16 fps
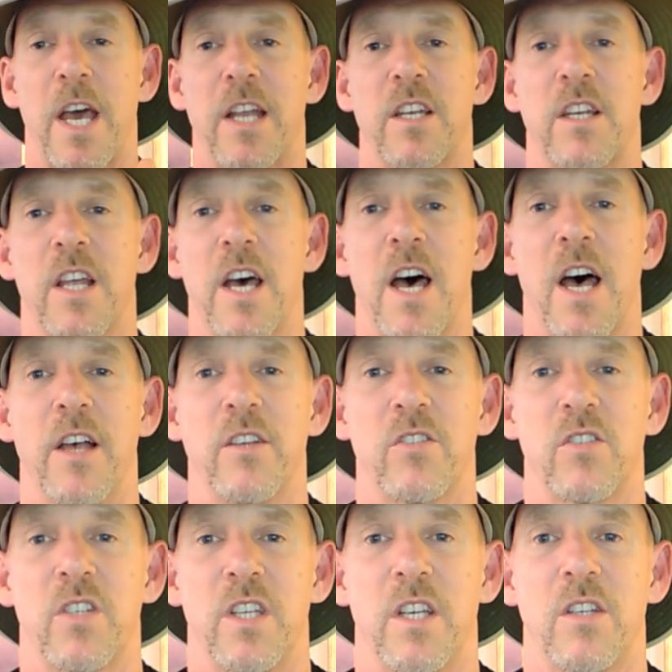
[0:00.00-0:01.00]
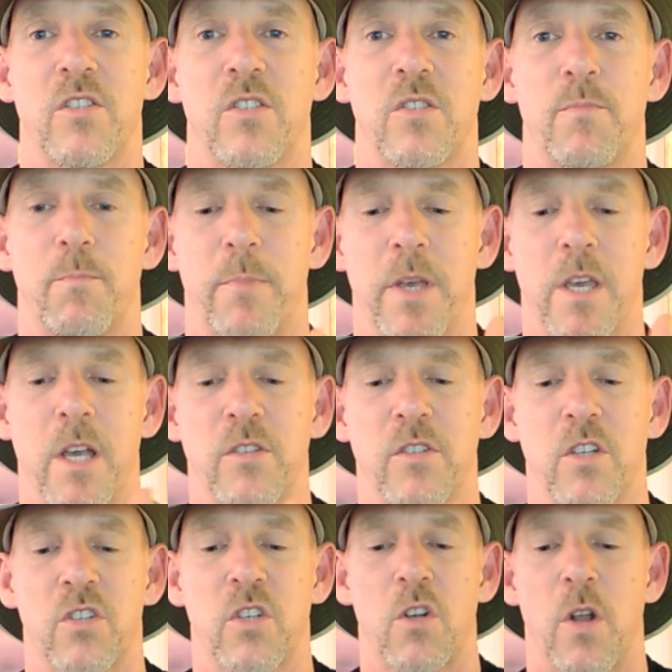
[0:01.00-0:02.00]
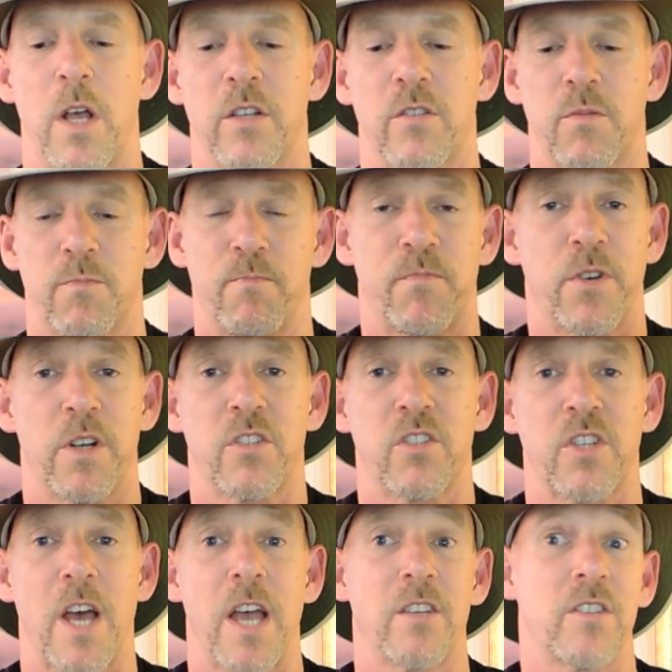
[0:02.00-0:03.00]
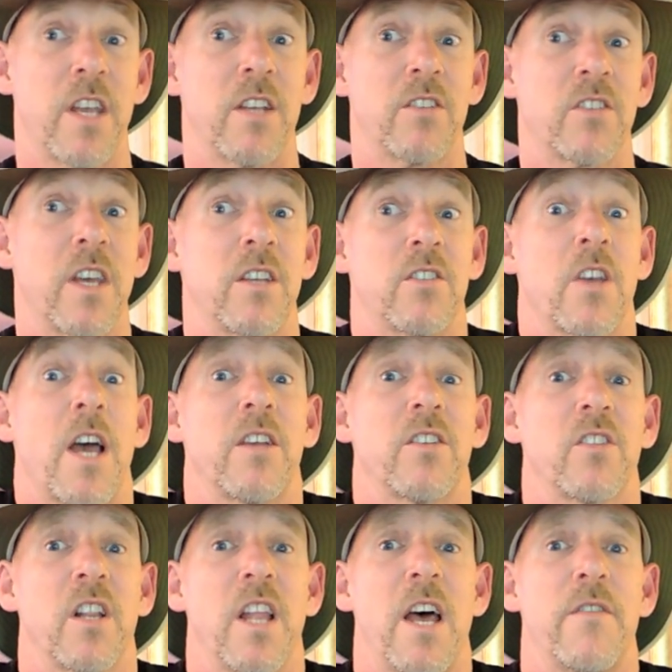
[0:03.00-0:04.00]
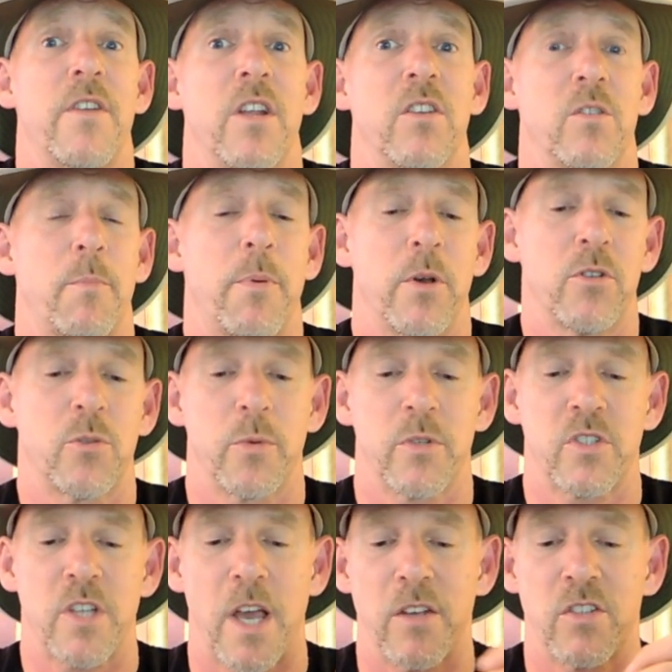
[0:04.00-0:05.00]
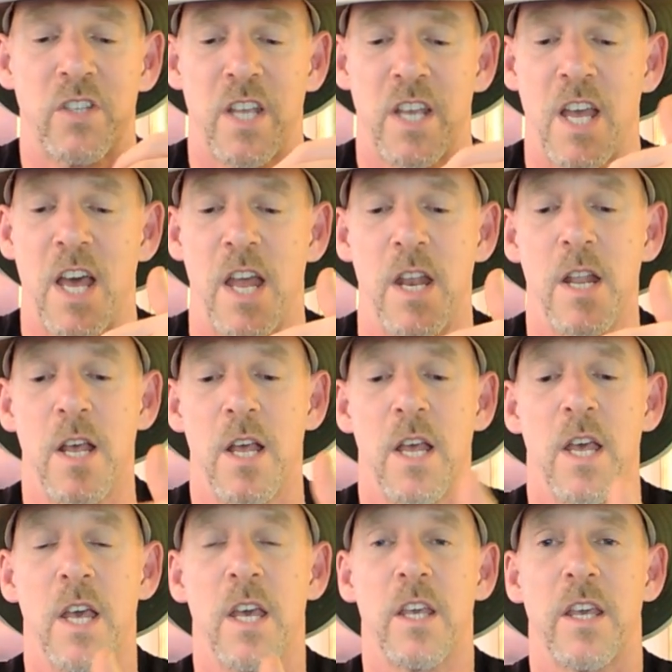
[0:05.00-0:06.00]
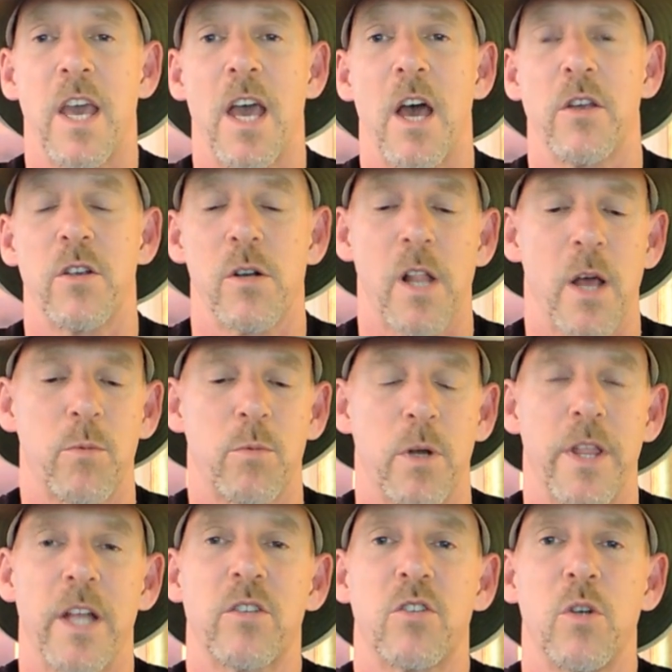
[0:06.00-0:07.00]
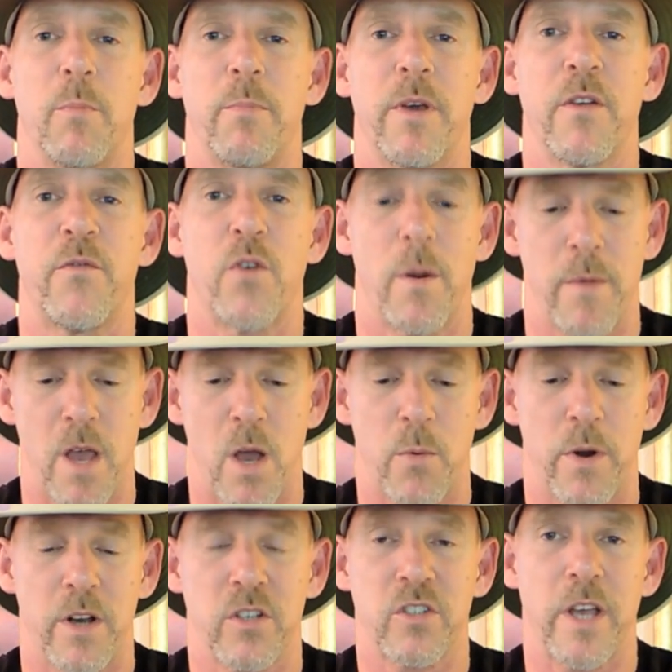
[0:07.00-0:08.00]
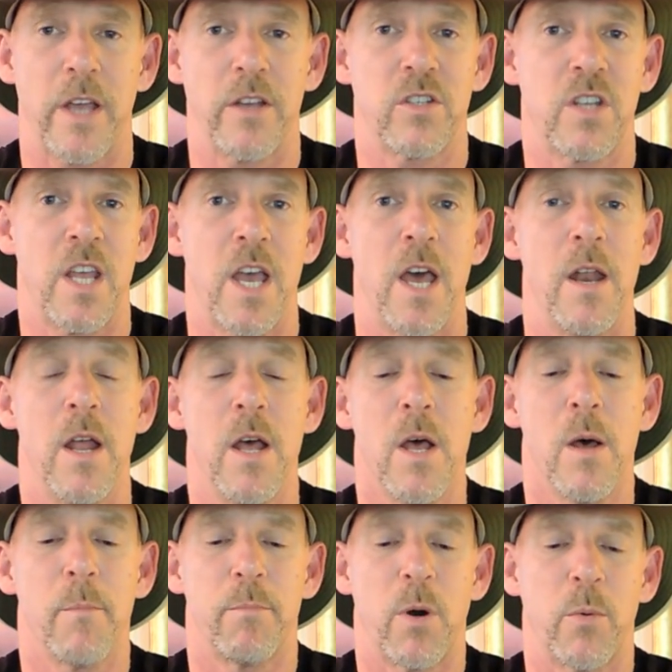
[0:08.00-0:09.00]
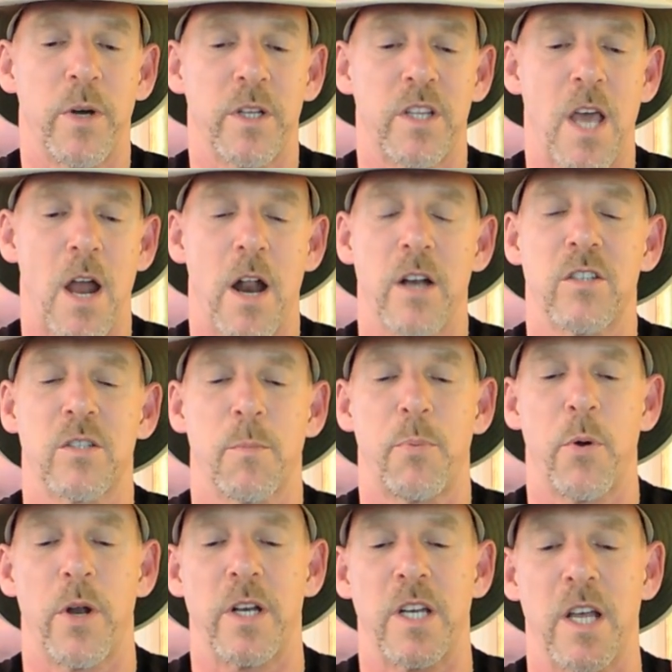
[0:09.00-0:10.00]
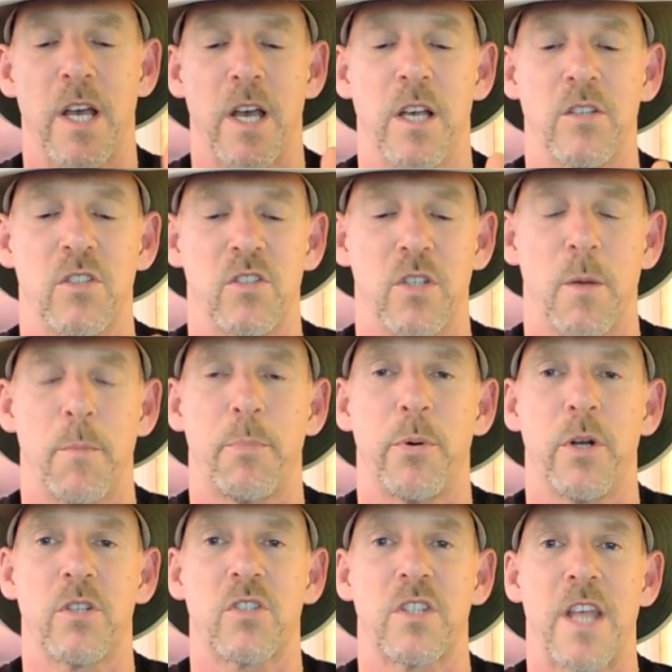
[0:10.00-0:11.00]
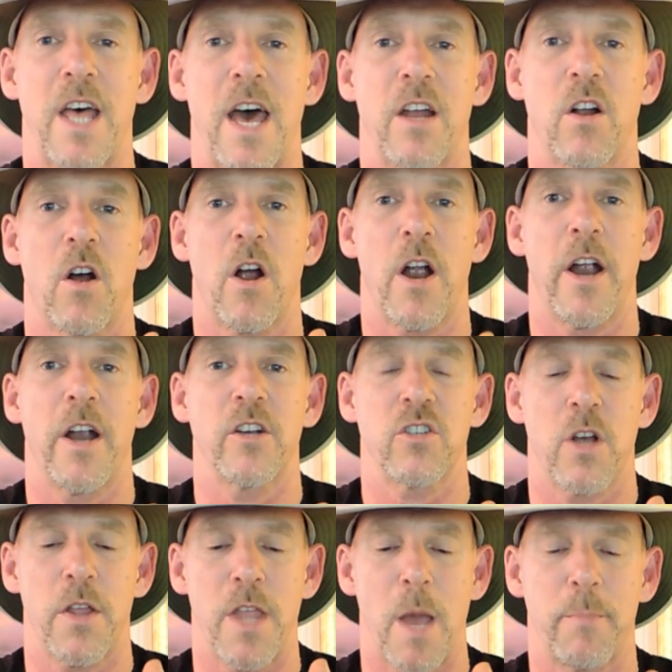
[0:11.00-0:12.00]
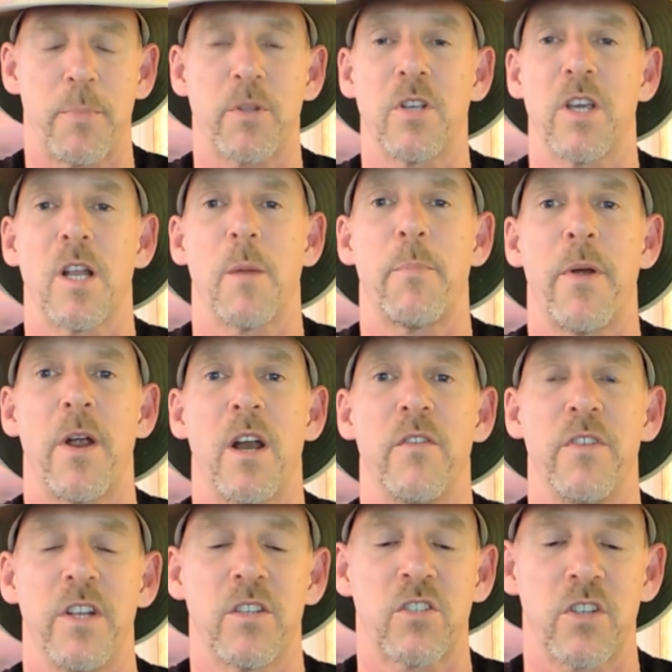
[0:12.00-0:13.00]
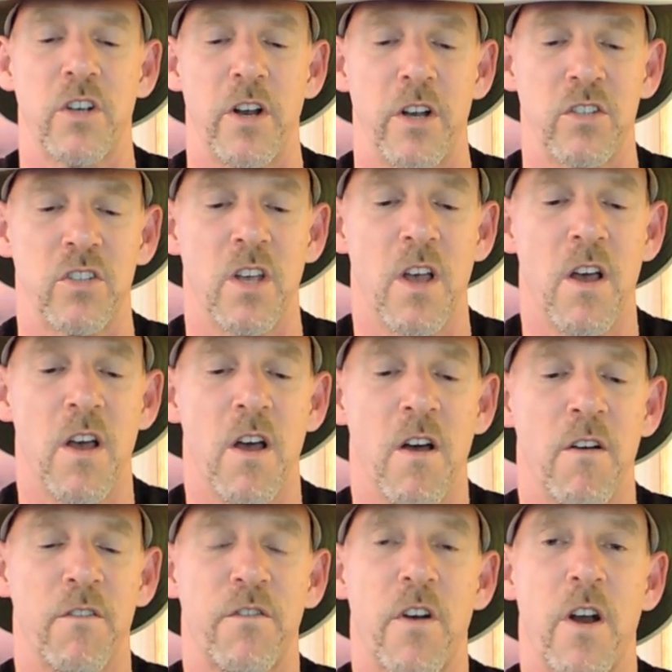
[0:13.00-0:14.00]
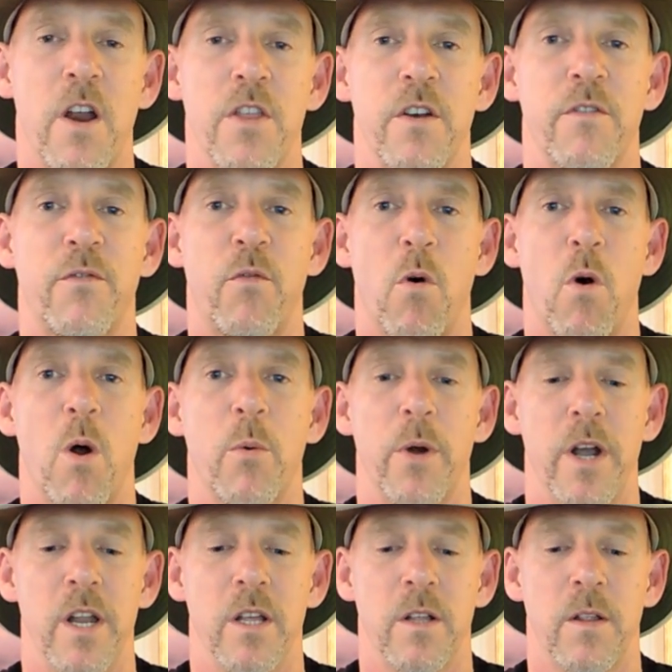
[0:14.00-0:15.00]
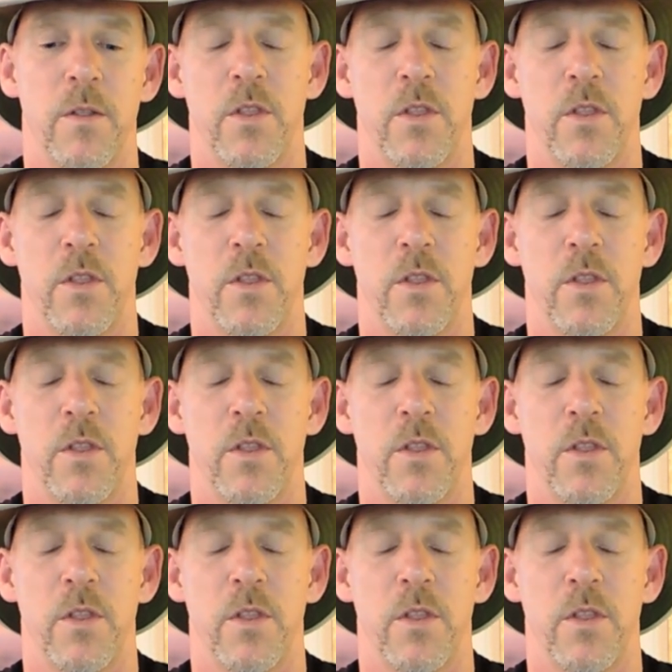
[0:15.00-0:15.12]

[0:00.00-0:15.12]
that does is, because it's for a size, say size 11 as opposed to a size 10, yeah, you're like, well, that's too big for me. I wear a size 10. But what that arch support does is it puts that arch on that particular pair of inserts farther forward.